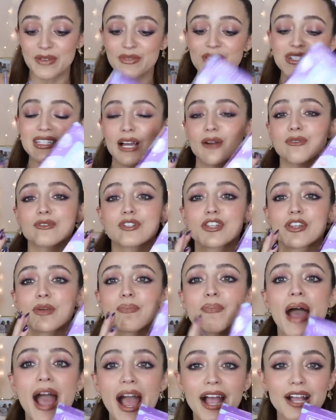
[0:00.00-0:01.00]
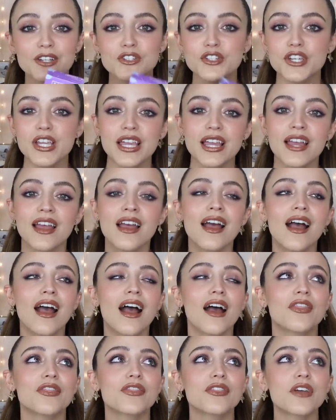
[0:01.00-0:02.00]
even down to the packaging.
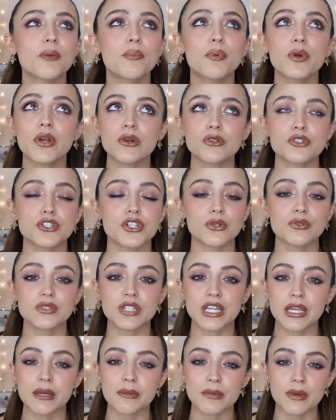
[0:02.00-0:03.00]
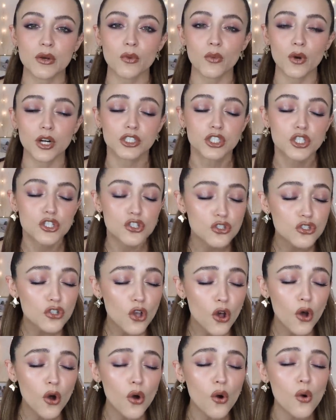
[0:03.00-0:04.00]
The Briogeo team worked
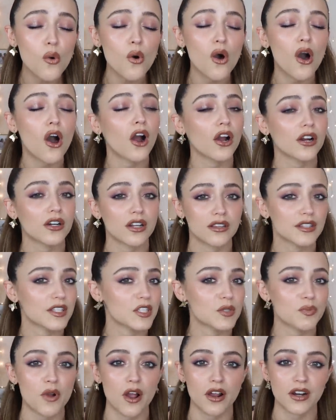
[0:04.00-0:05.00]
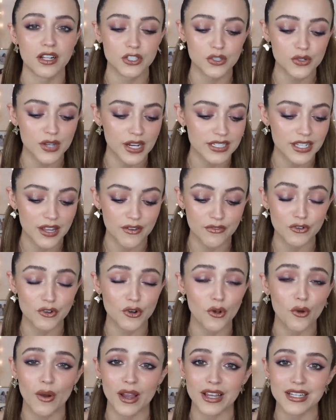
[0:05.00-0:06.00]
so hard on this product. You guys have
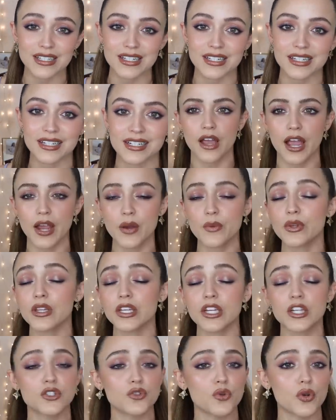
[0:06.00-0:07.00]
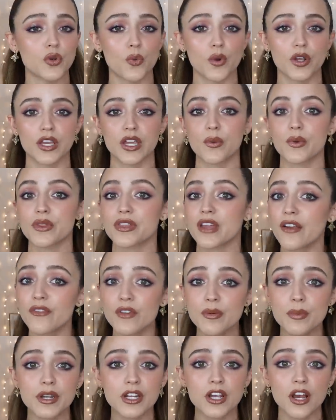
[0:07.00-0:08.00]
no idea. I really enjoyed working with
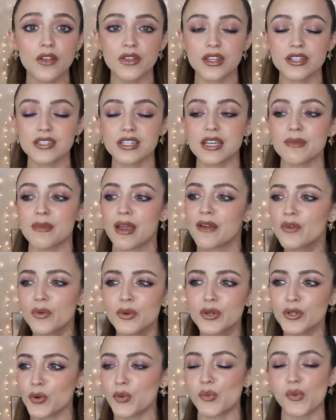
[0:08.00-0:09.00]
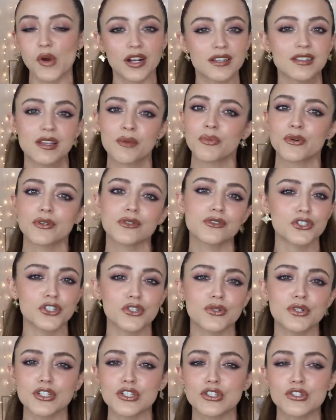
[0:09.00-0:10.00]
everybody on that team. Everyone who works at
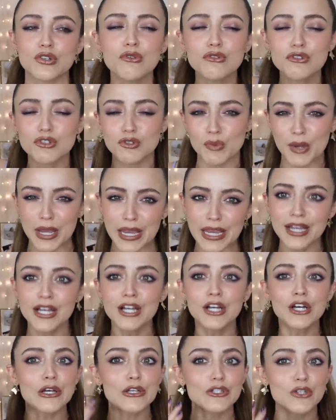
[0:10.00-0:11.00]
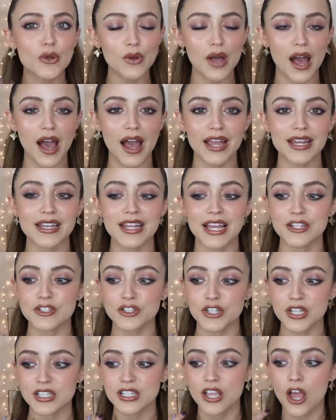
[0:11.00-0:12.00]
Briogeo is so sweet, so kind, and
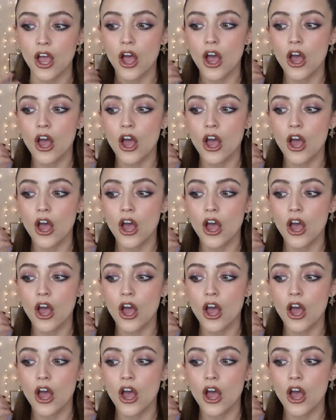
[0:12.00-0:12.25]
just